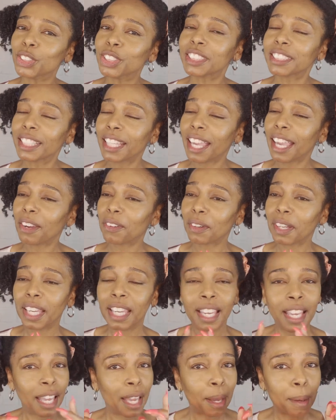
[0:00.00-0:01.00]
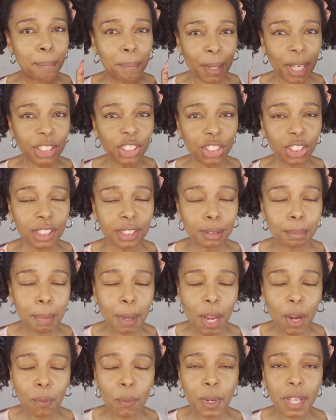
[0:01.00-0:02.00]
scary, but just
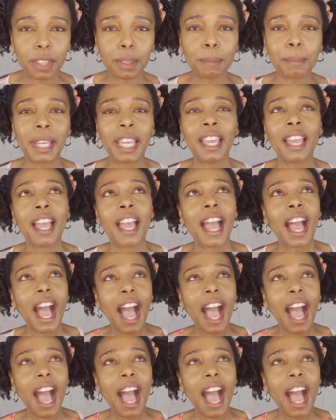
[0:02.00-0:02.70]
bear with me.